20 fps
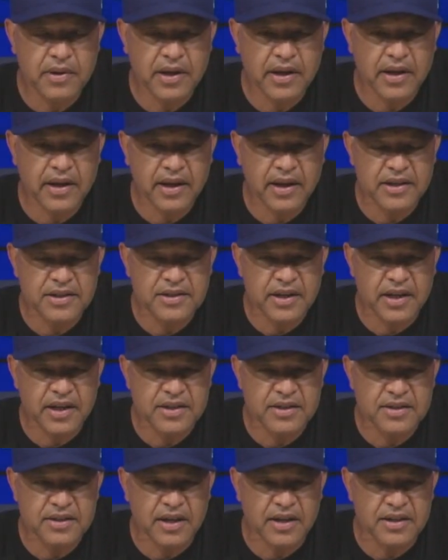
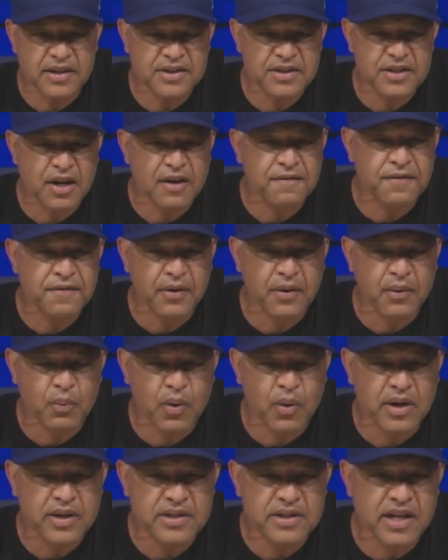It's tougher in
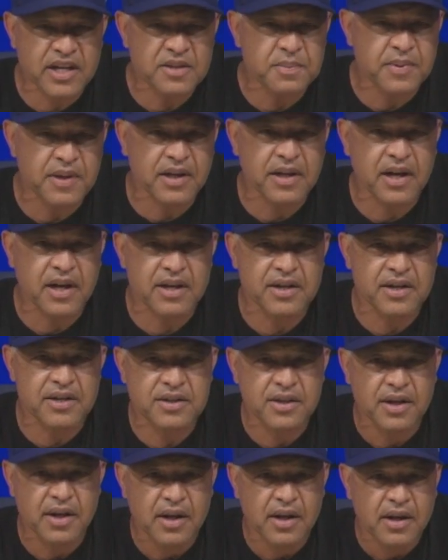one sense
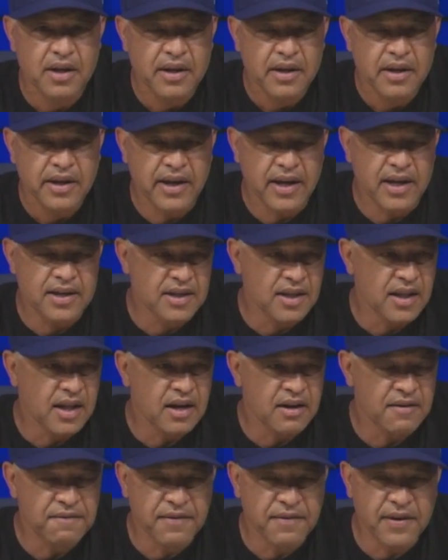because he has a
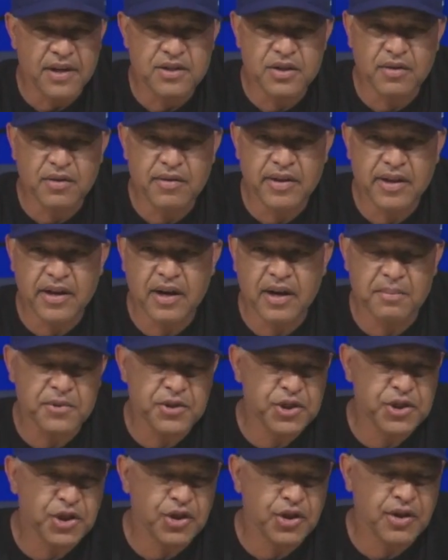lot of friends over there, I'm
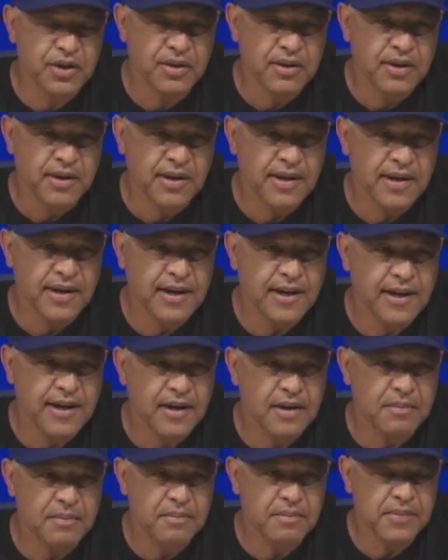sure,
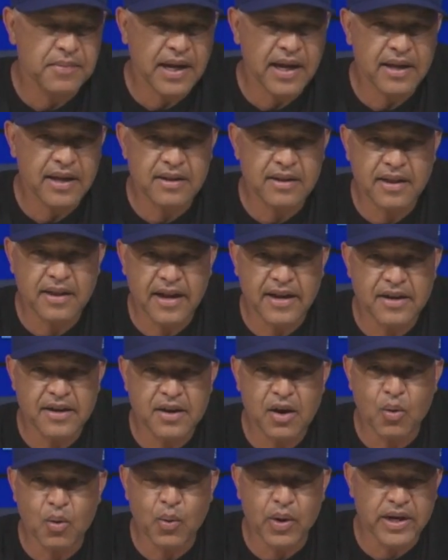and they
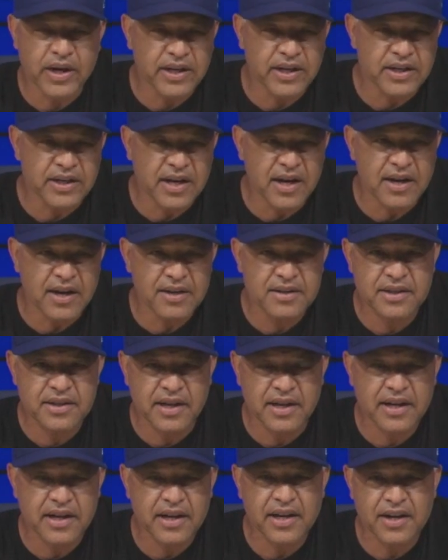know what he does,
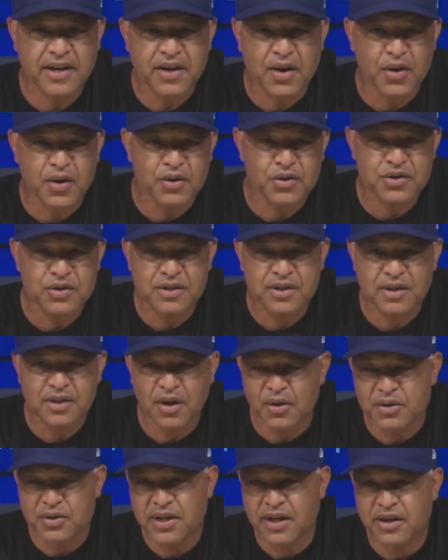and he knows
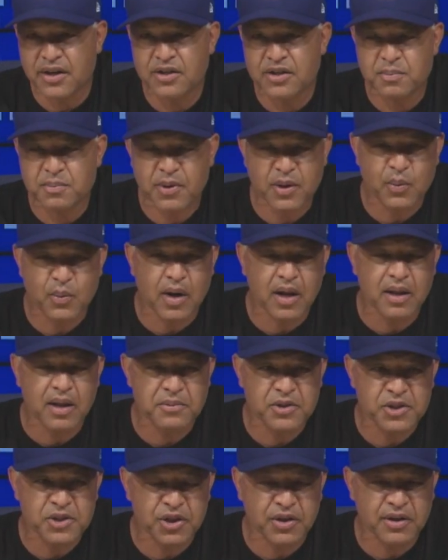those hitters pretty well,
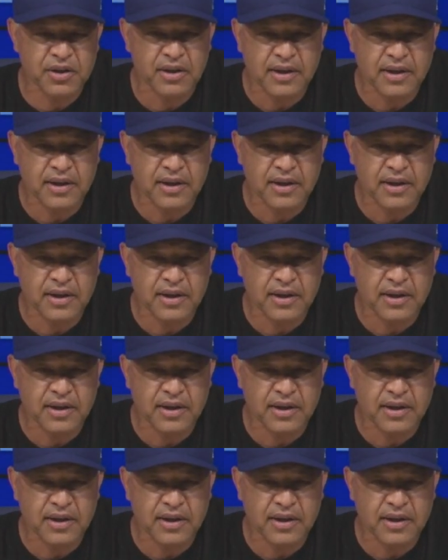I'm sure.